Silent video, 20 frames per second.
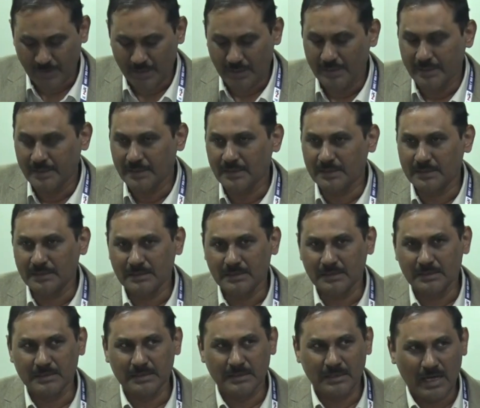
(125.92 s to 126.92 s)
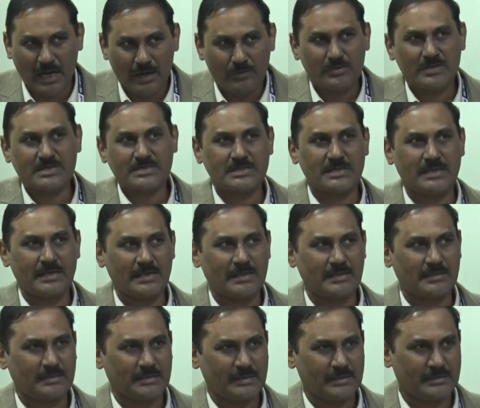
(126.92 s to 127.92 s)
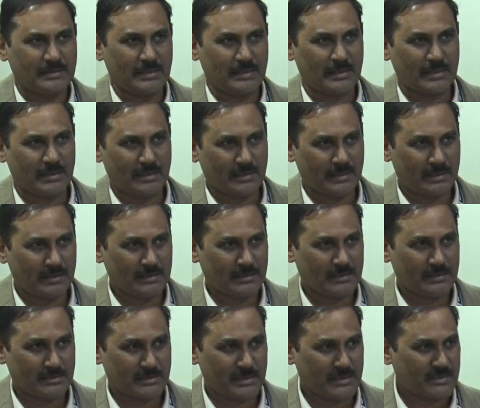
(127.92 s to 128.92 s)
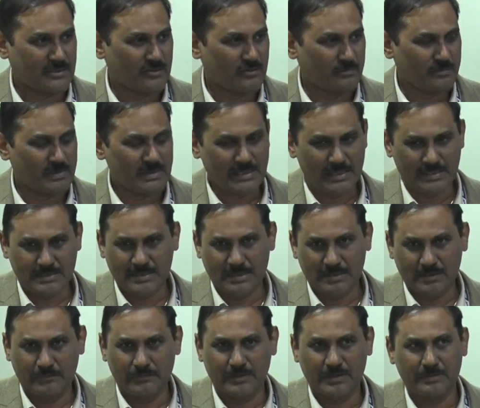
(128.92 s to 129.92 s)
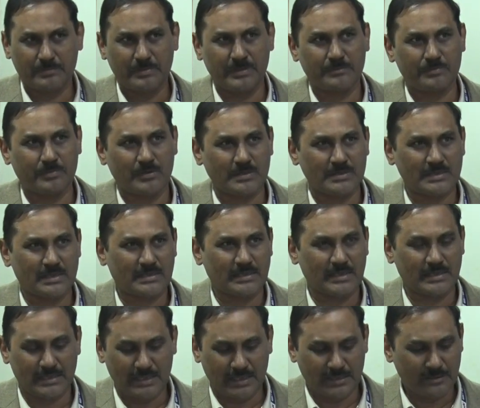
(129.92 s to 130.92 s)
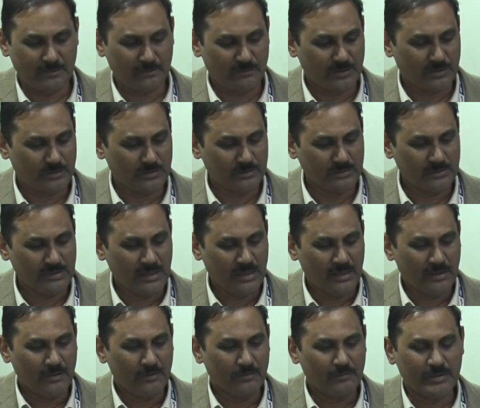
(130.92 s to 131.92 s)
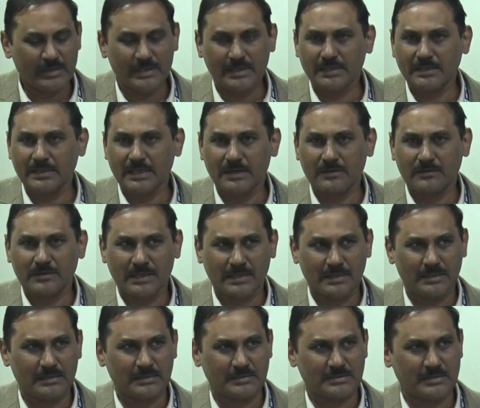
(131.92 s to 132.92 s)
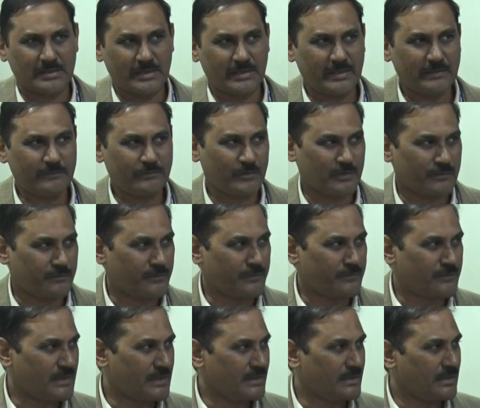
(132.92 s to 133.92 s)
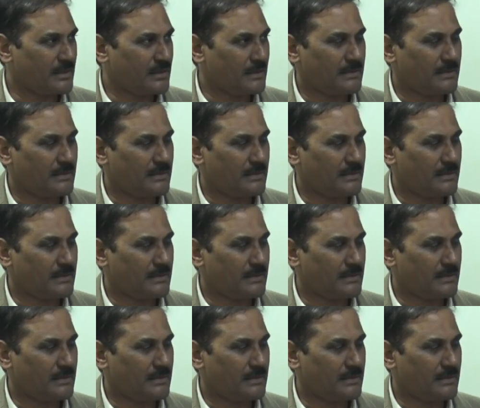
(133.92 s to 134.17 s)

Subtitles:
In our state, the Telangana, the state government has done a very big project, the Kanti Velgu, wherein they have done a screening for 15